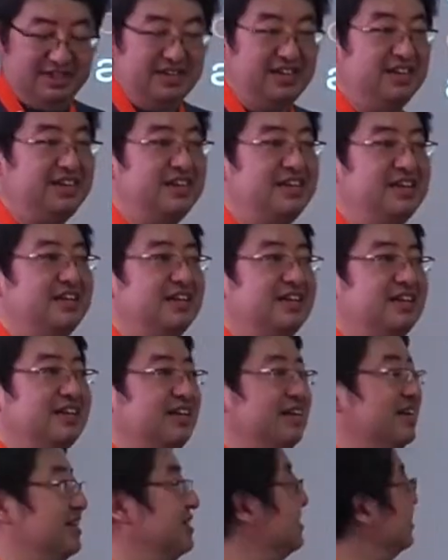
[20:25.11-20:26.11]
And
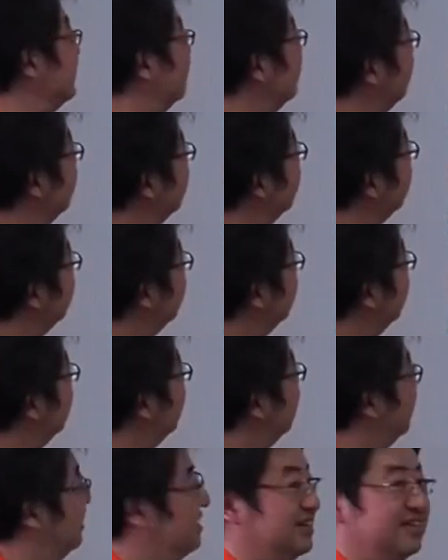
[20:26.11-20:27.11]
then,
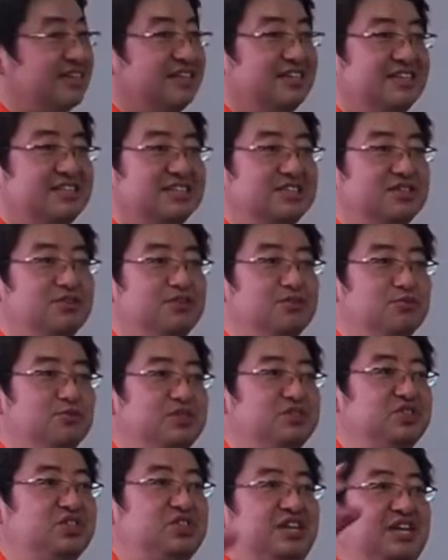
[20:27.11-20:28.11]
so we'll sh I
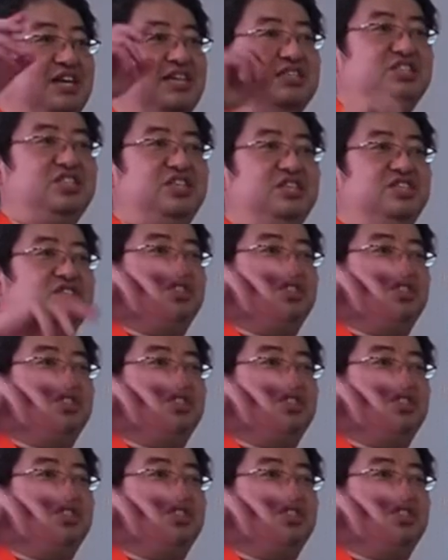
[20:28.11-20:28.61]
share the slide.